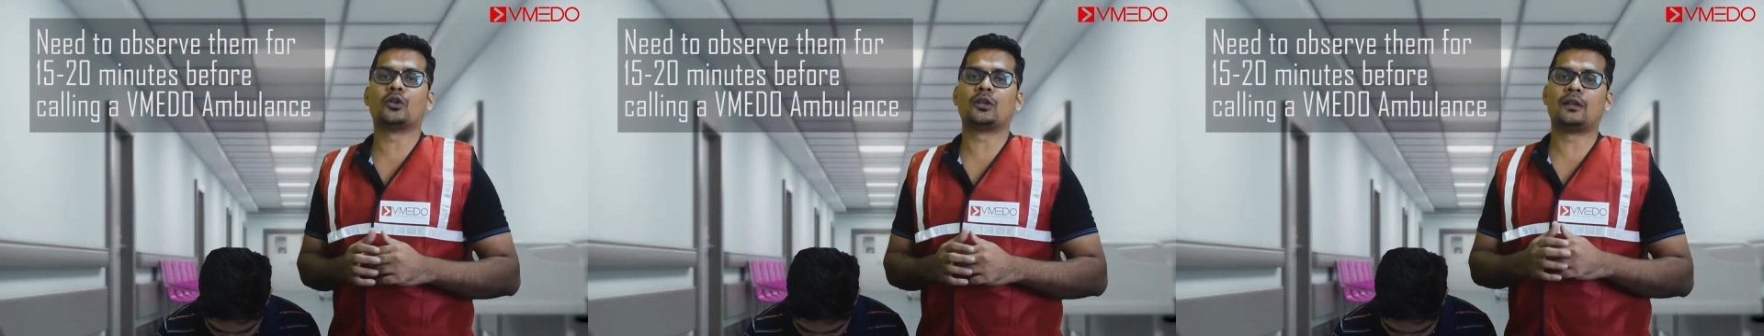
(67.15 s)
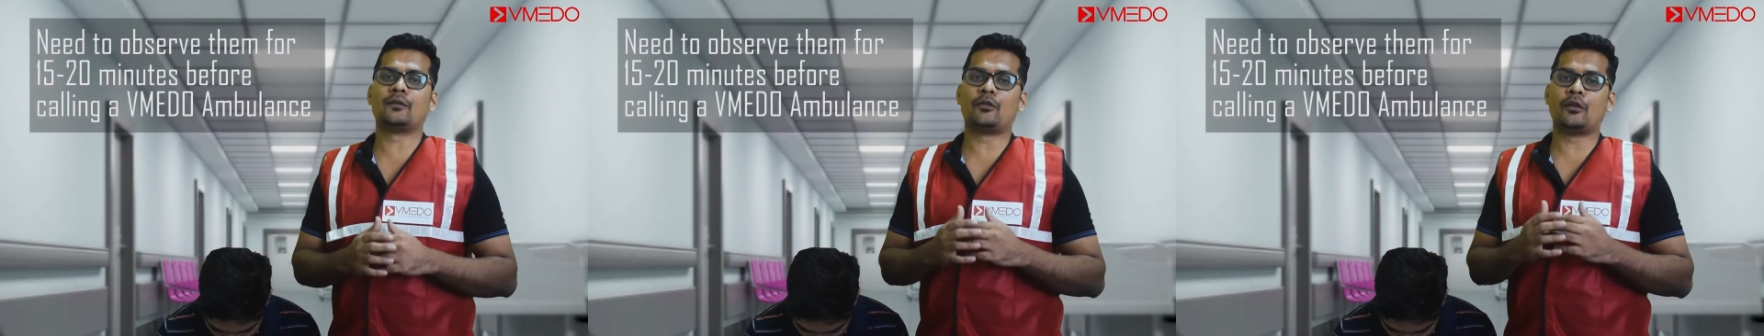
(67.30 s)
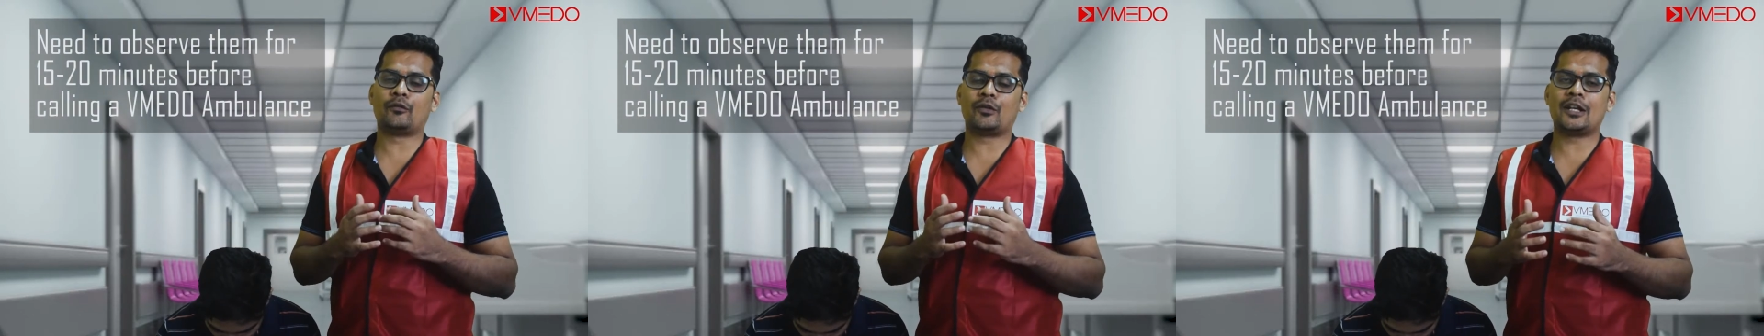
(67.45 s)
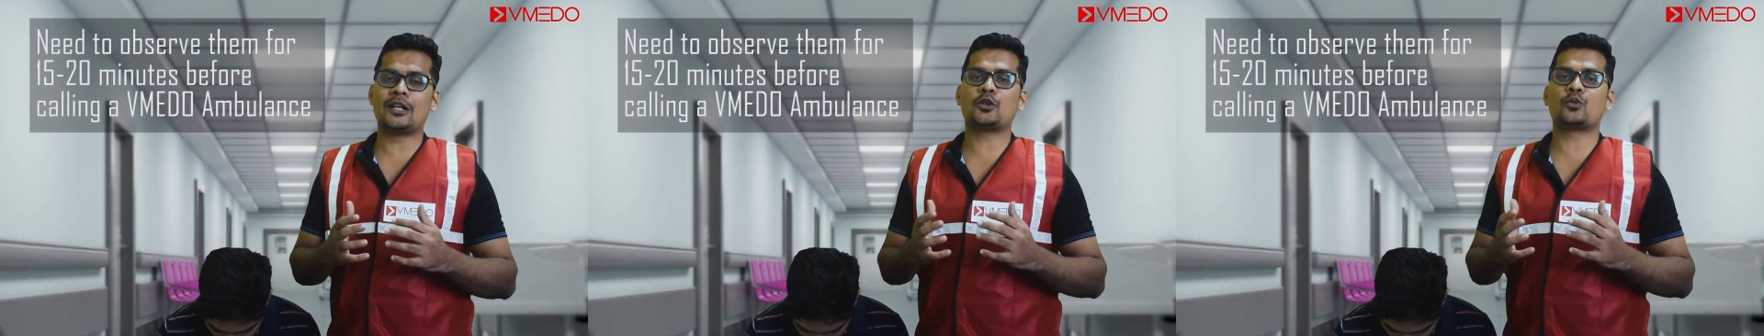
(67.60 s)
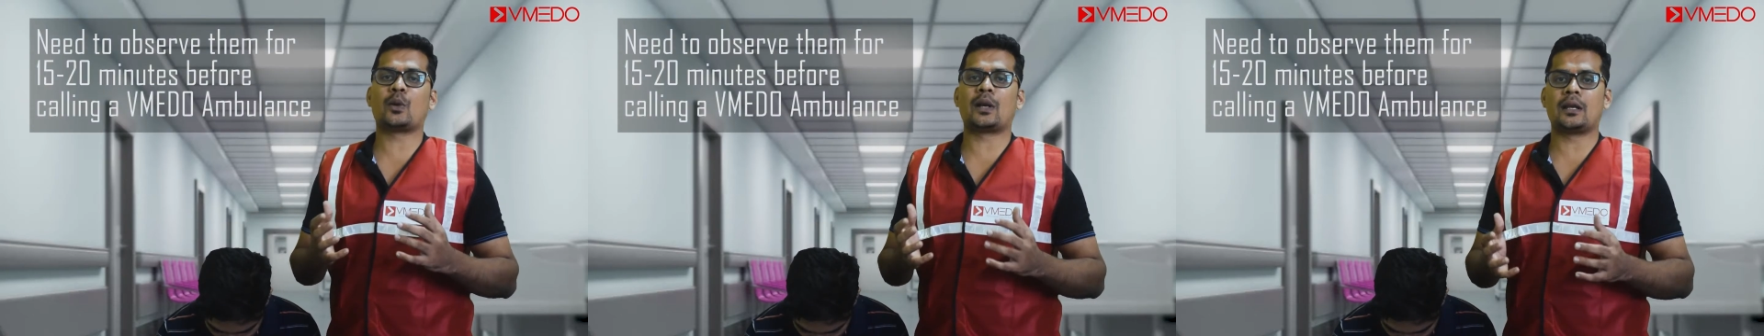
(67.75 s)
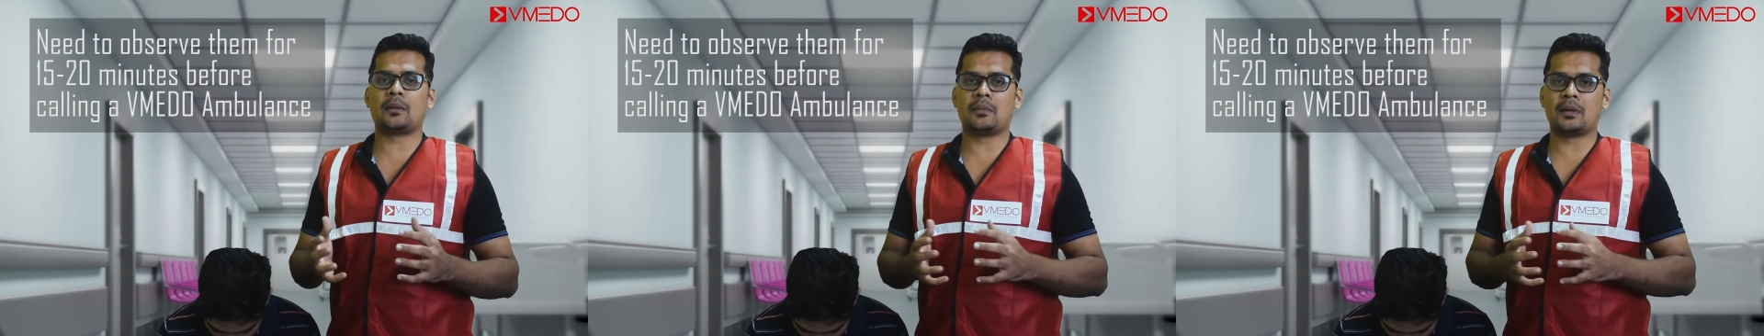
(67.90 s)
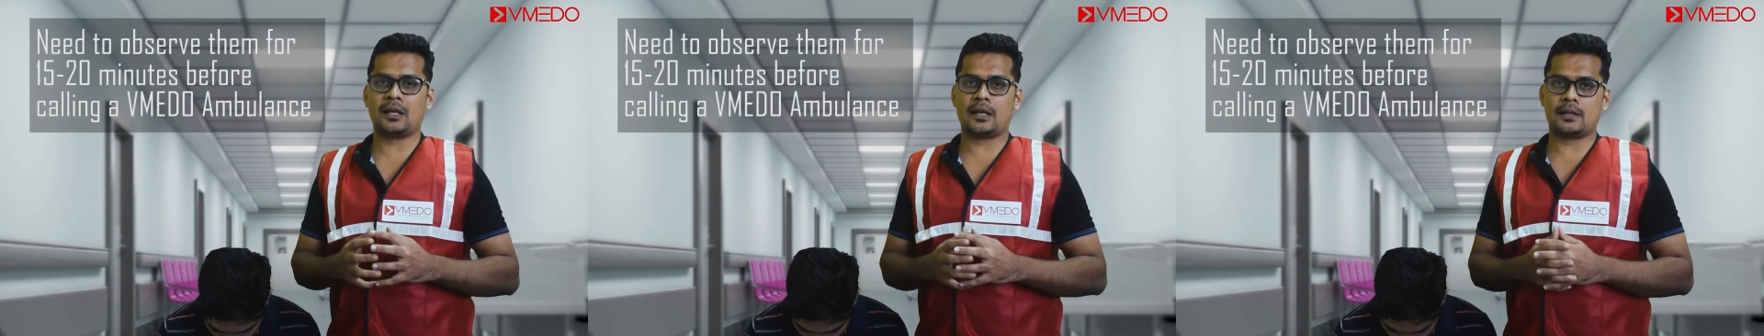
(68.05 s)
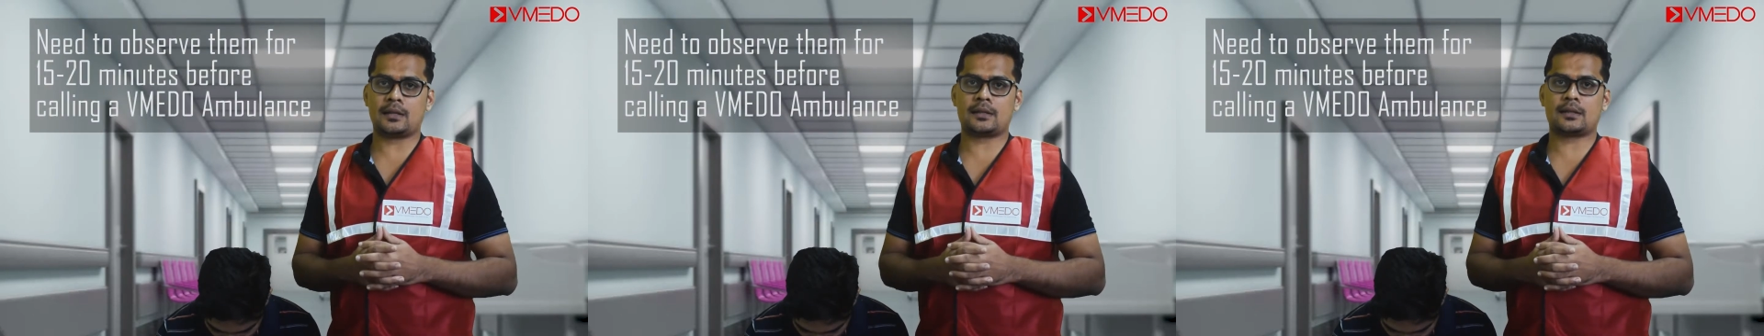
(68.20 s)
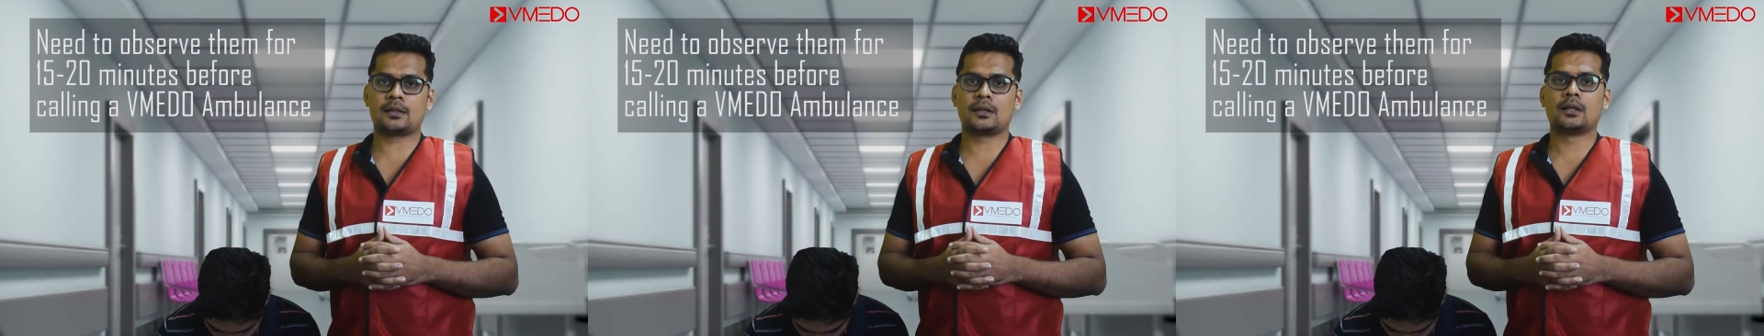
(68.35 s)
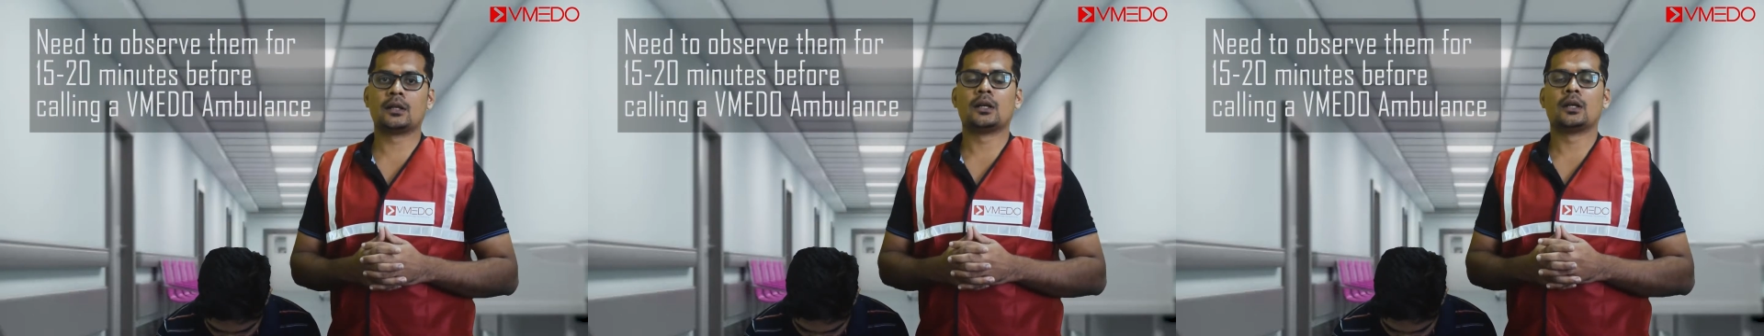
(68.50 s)
more than 15-20
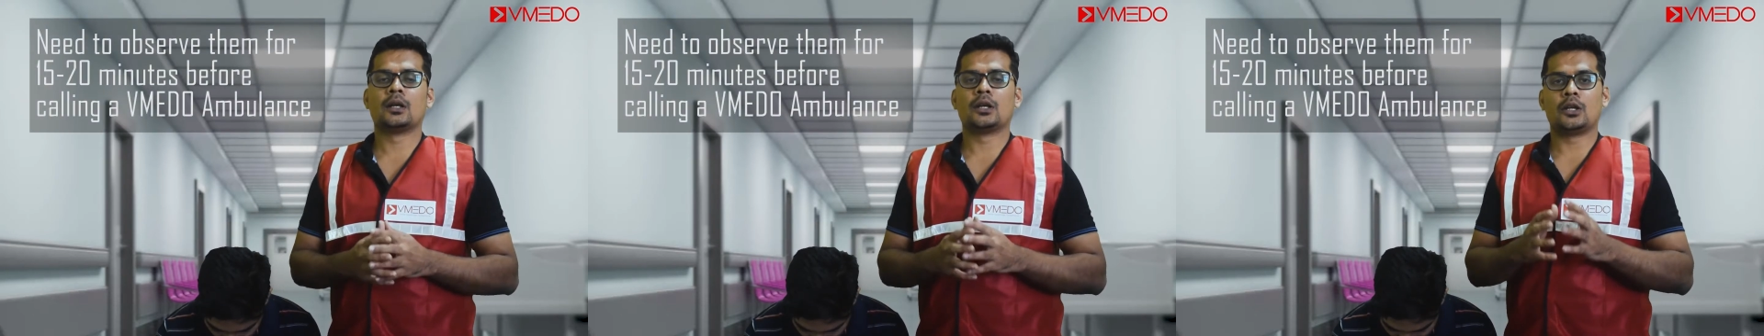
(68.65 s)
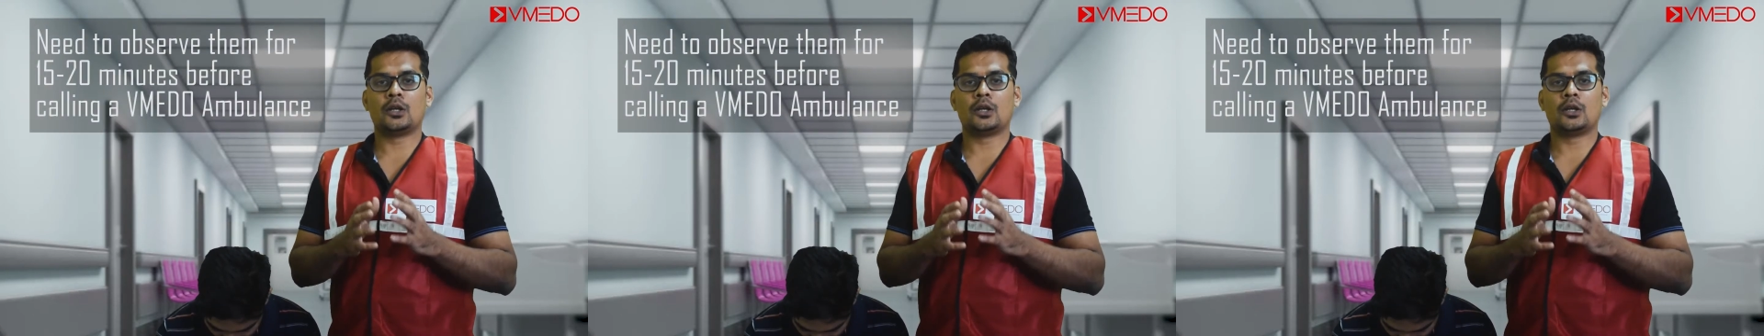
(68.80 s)
minutes,